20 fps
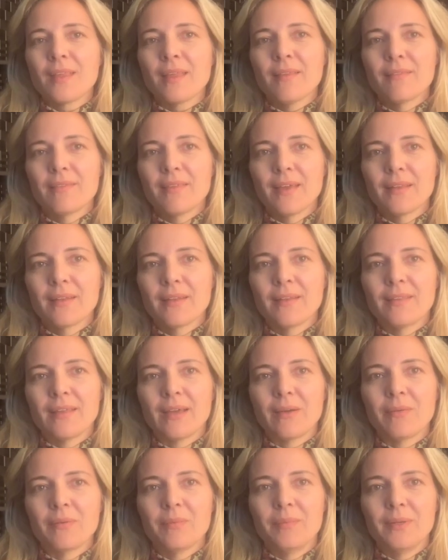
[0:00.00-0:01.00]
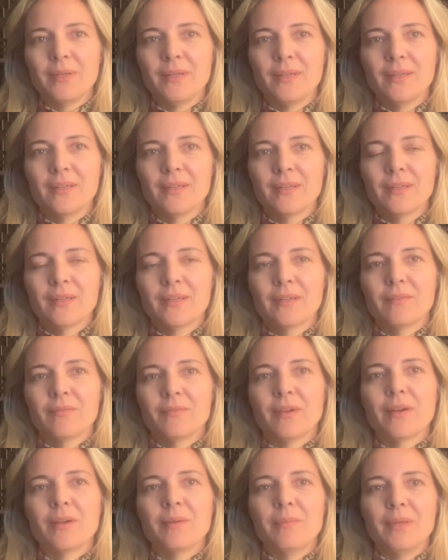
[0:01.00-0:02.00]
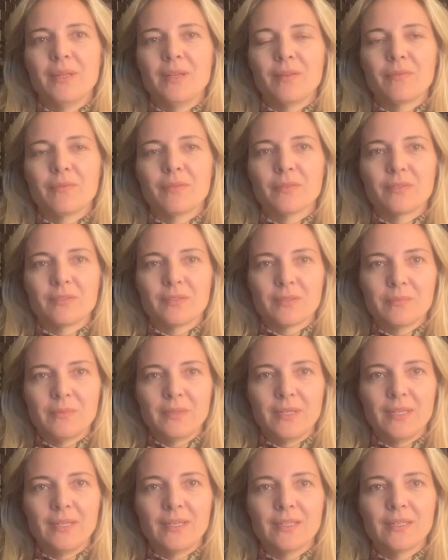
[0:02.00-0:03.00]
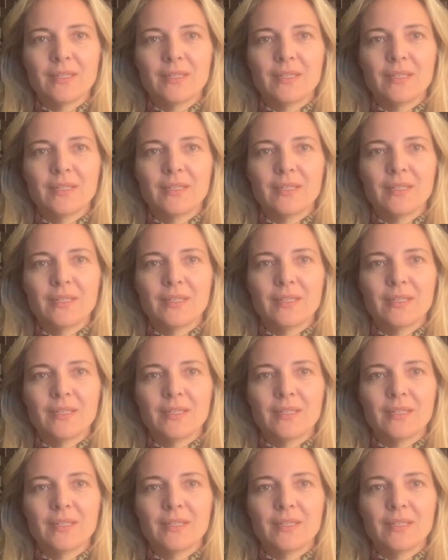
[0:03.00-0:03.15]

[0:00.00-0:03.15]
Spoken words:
then that would be very meaningful to me.